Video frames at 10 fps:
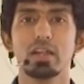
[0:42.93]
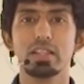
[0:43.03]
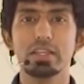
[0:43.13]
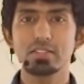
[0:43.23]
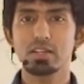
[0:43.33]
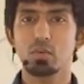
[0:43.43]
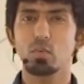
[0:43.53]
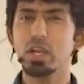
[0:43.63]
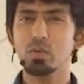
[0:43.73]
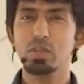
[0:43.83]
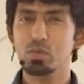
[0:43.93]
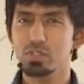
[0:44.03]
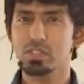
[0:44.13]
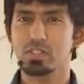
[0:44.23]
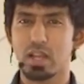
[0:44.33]
And these are, why do we
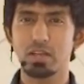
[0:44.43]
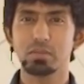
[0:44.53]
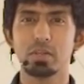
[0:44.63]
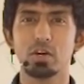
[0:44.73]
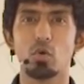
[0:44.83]
use these randomly